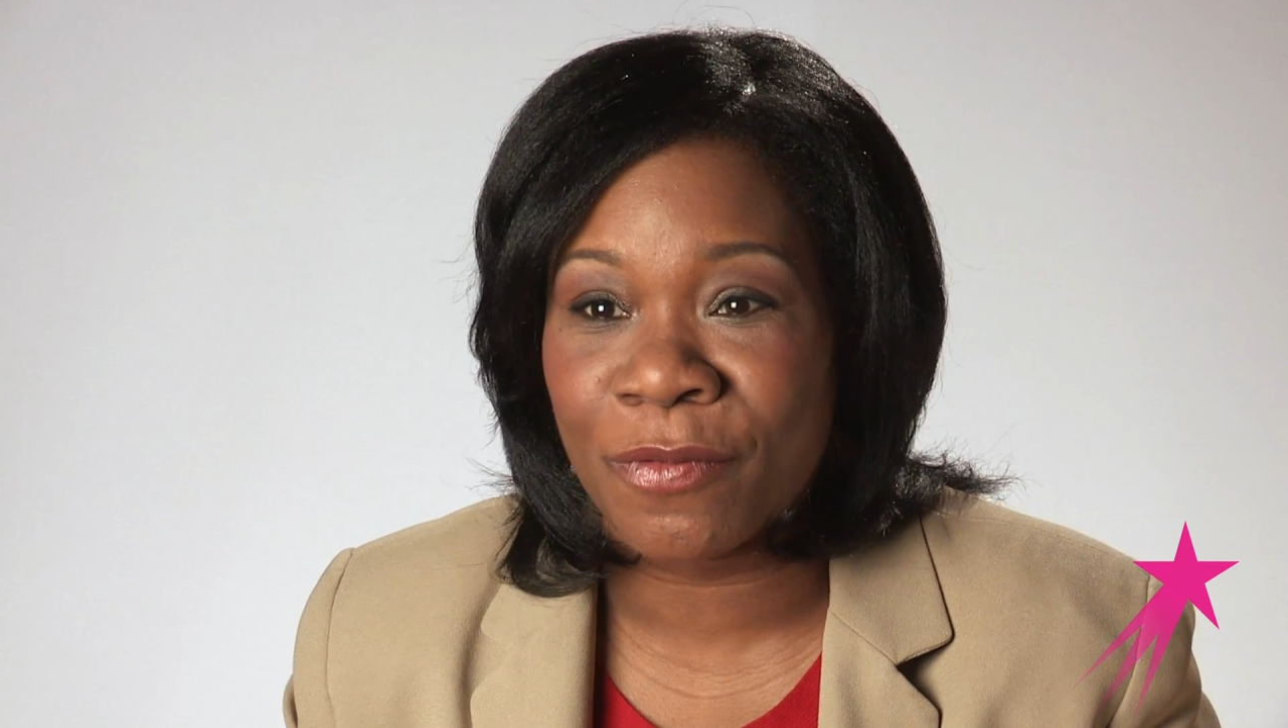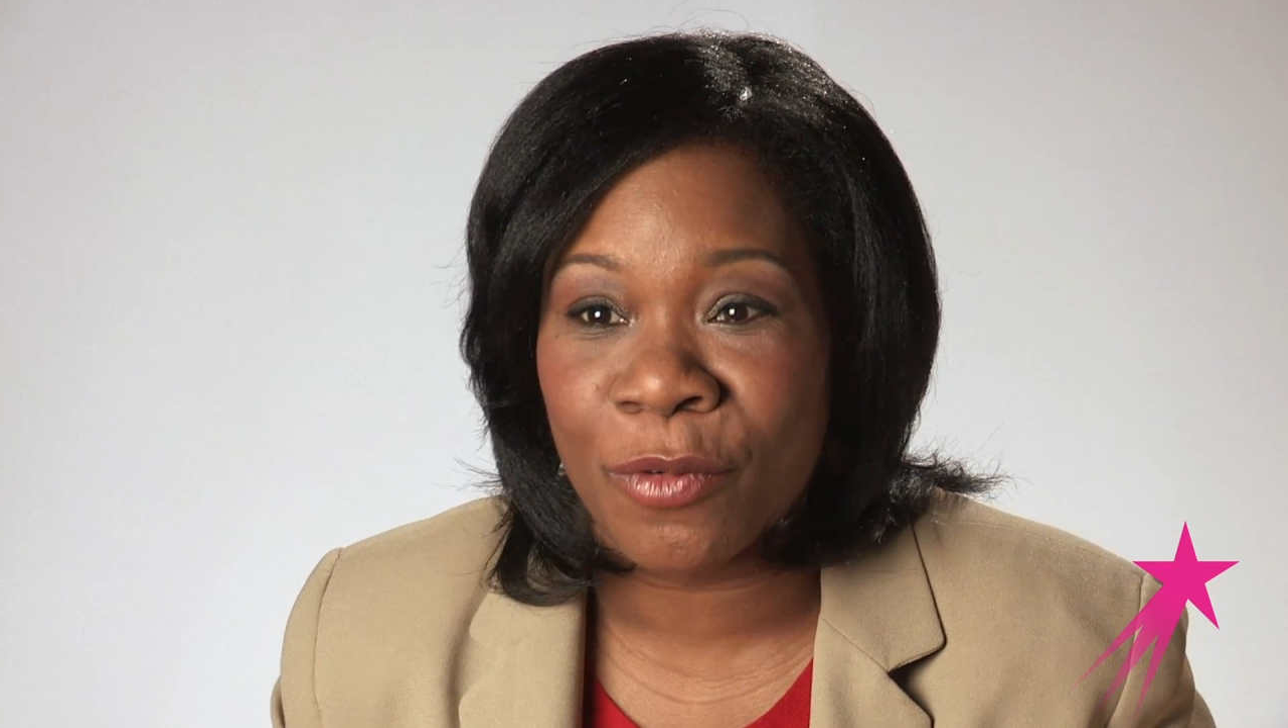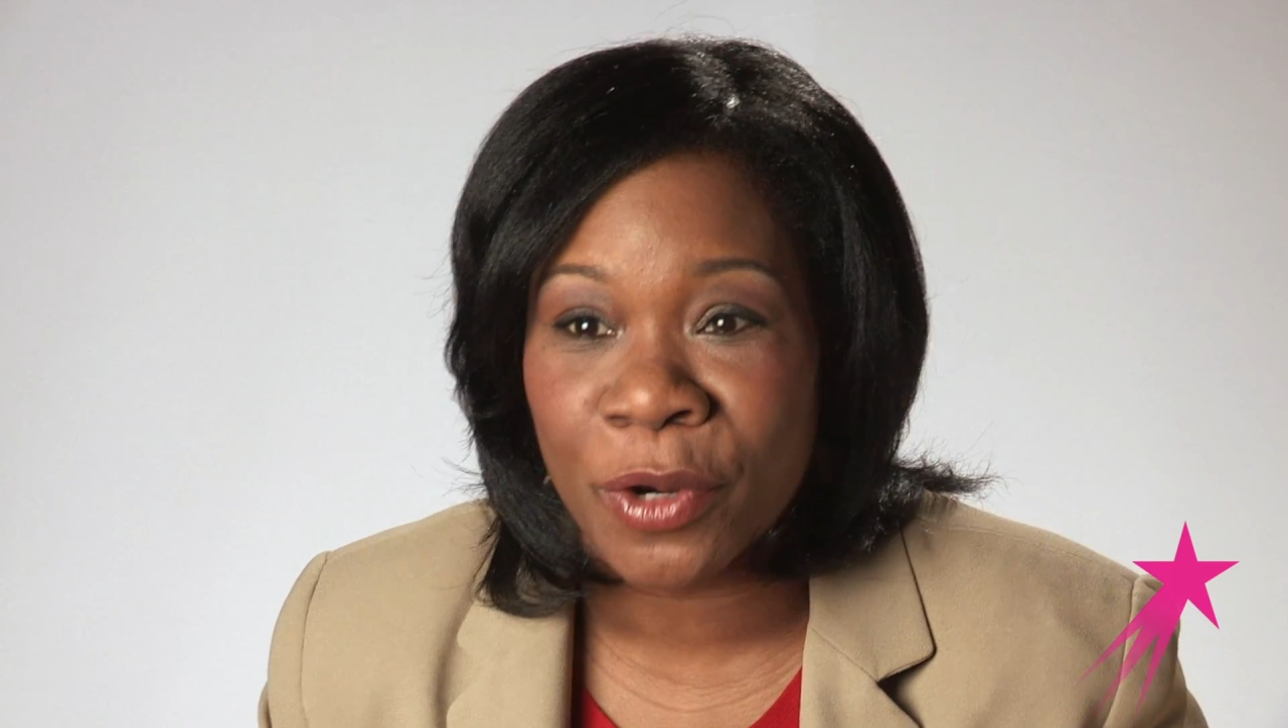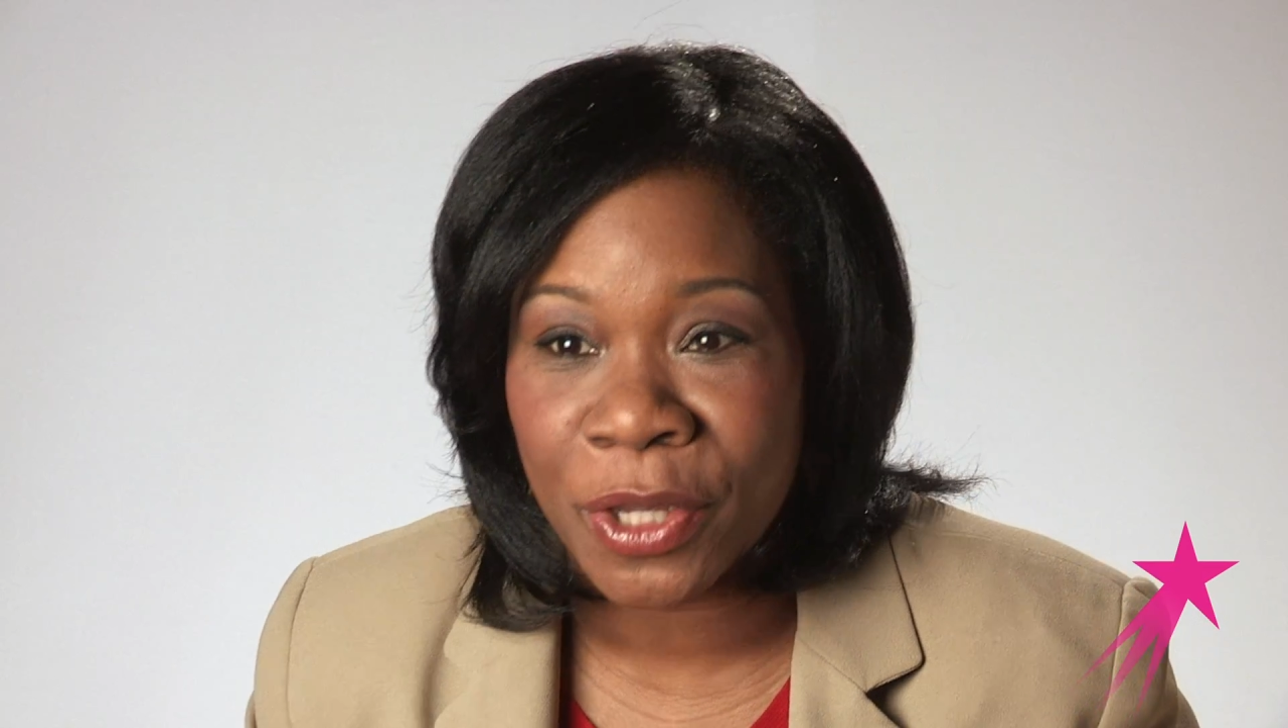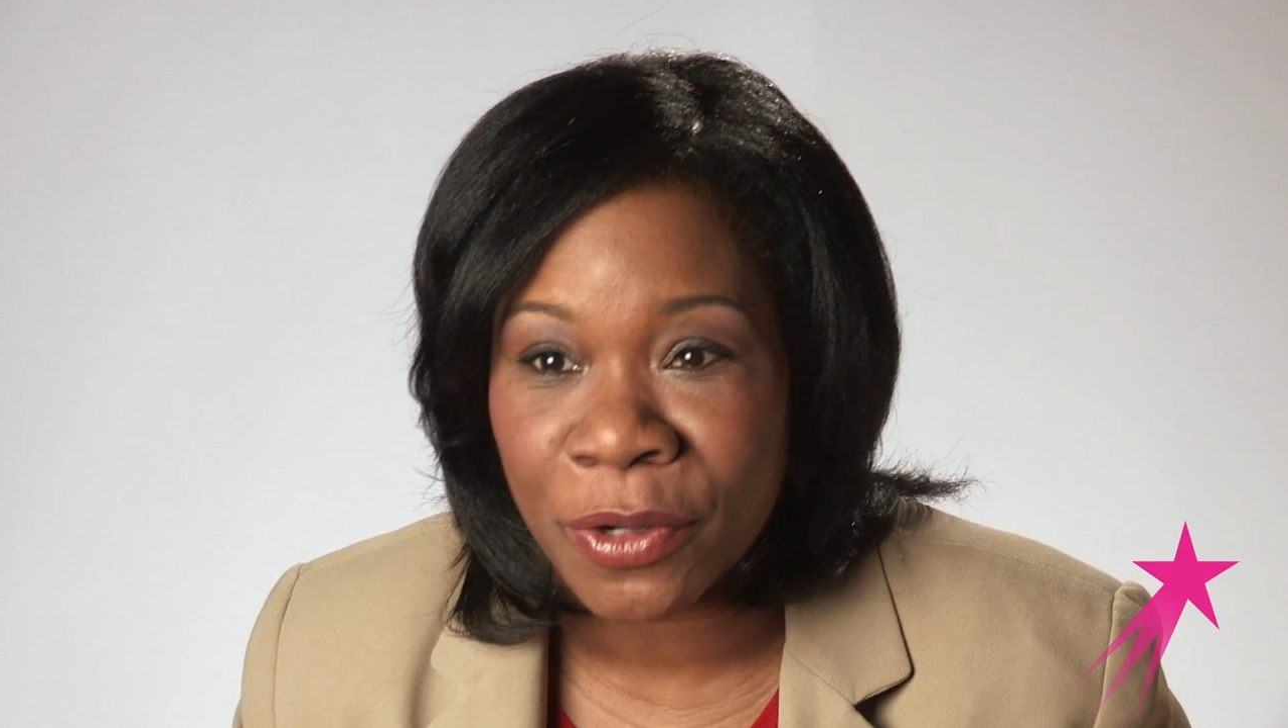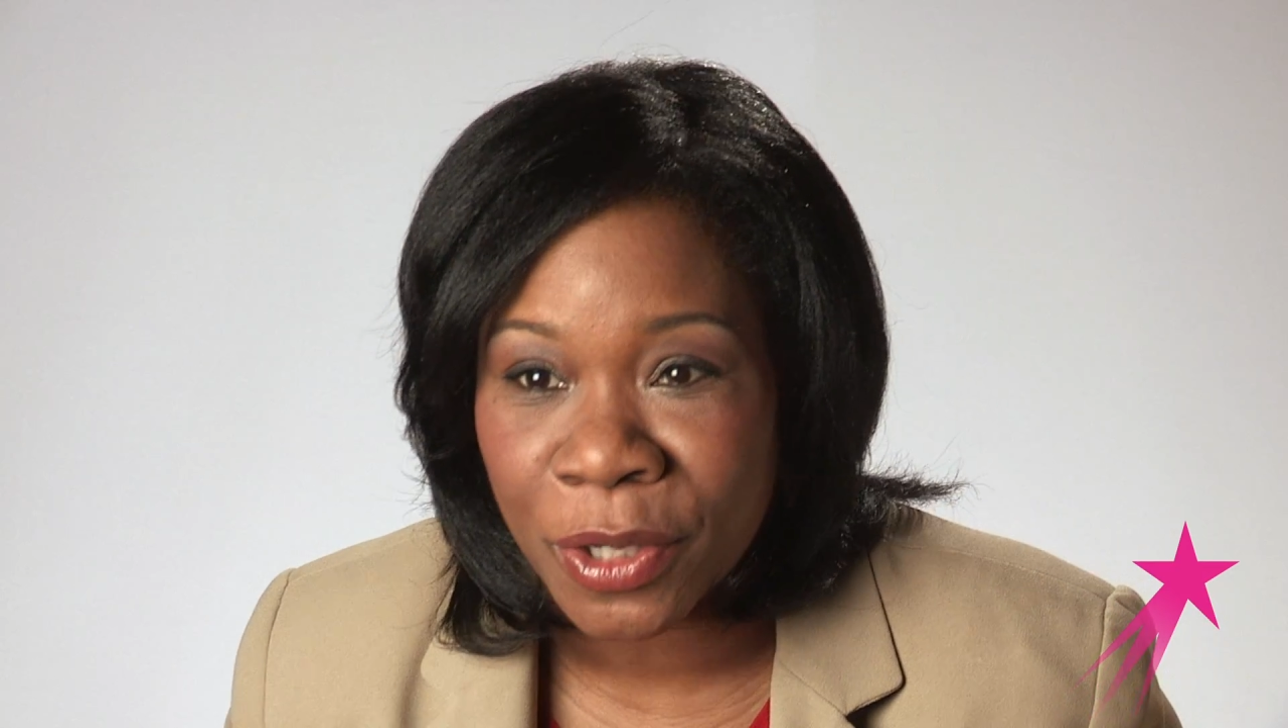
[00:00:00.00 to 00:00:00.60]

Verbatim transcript: four-year